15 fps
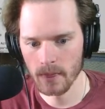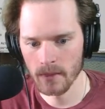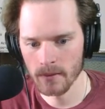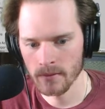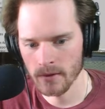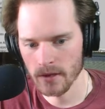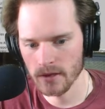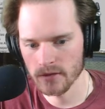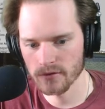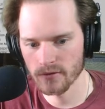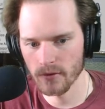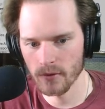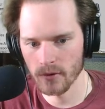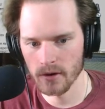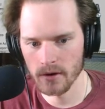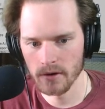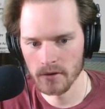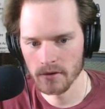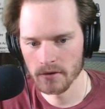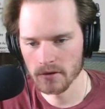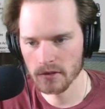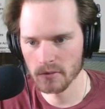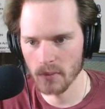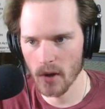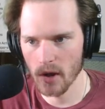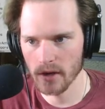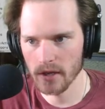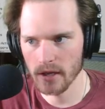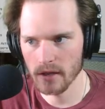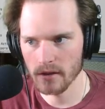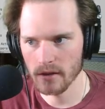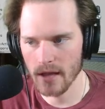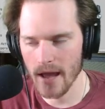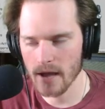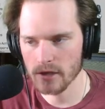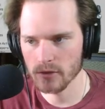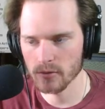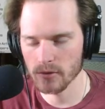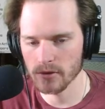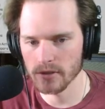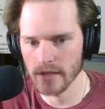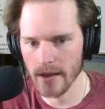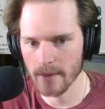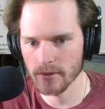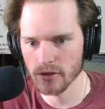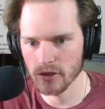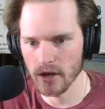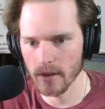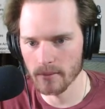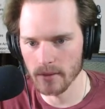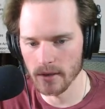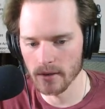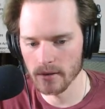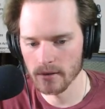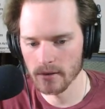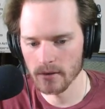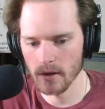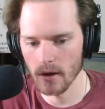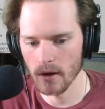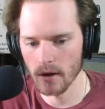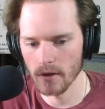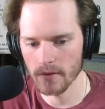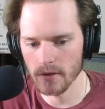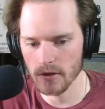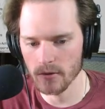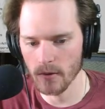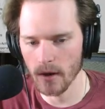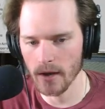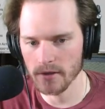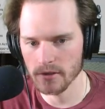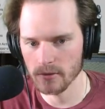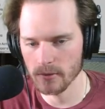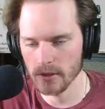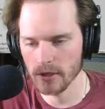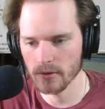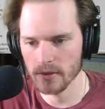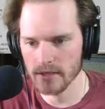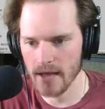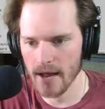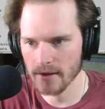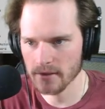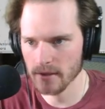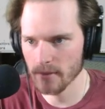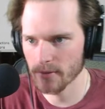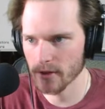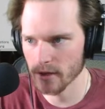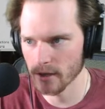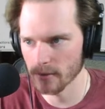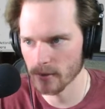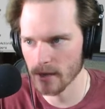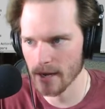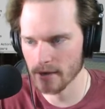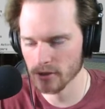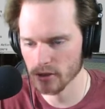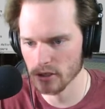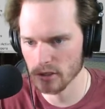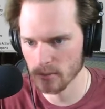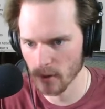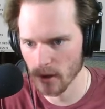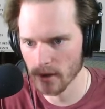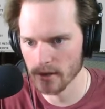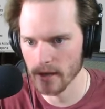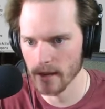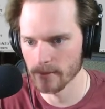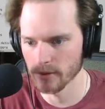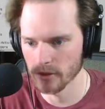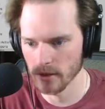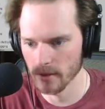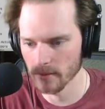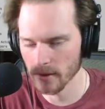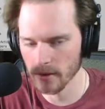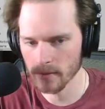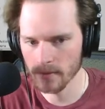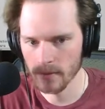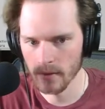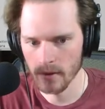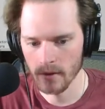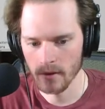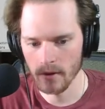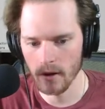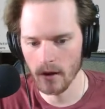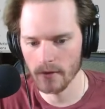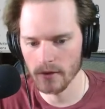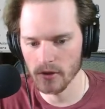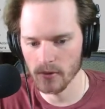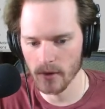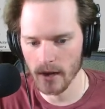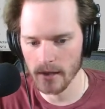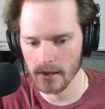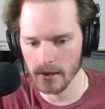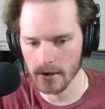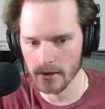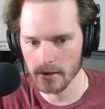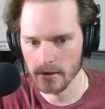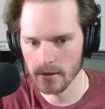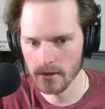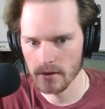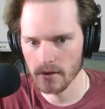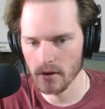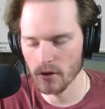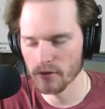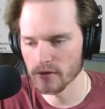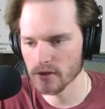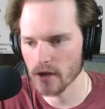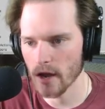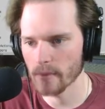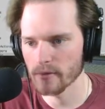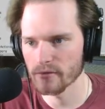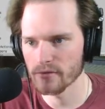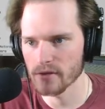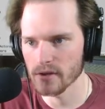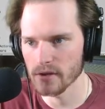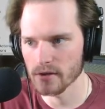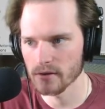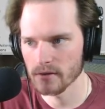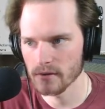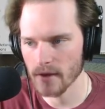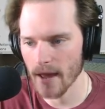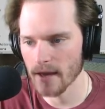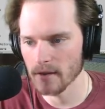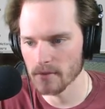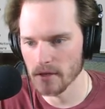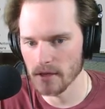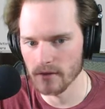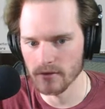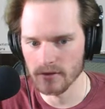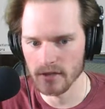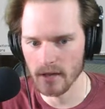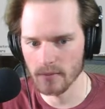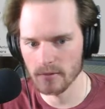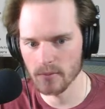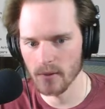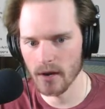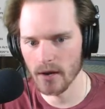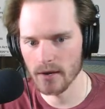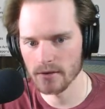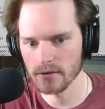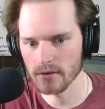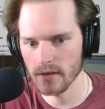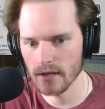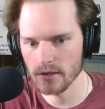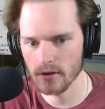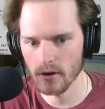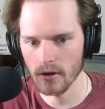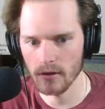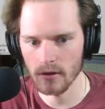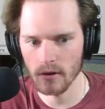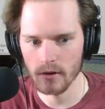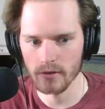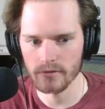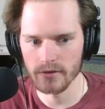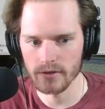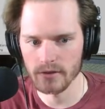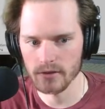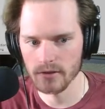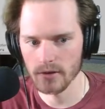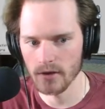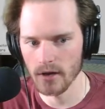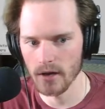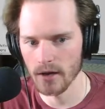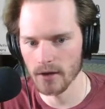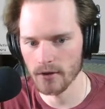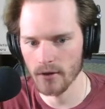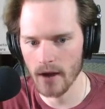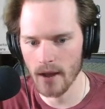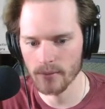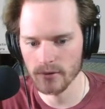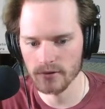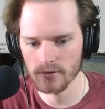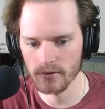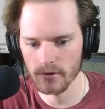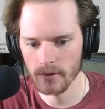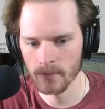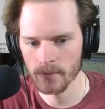is for spawning in the actual damage number on the UI. So when you attack something, it will actually spawn a damage number on the UI layer over top of the enemy in the same spot. And so that's all of this crap is for.